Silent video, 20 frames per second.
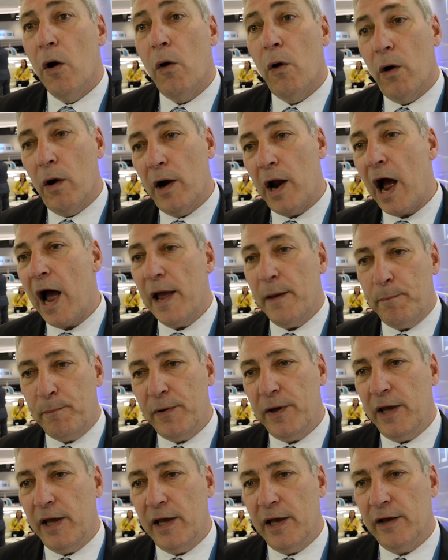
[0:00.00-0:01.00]
or
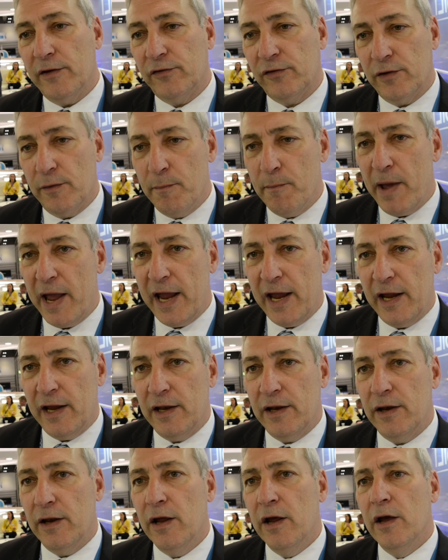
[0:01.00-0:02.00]
IP as the
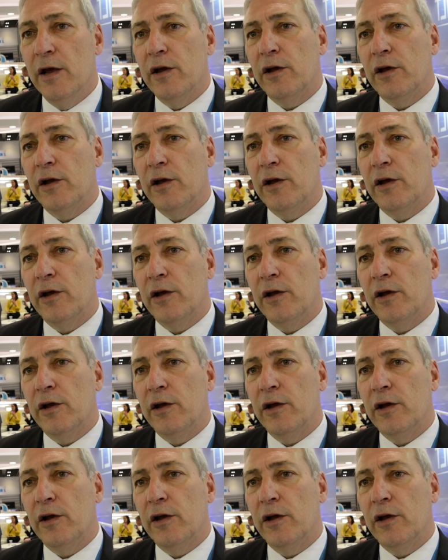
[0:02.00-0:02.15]
main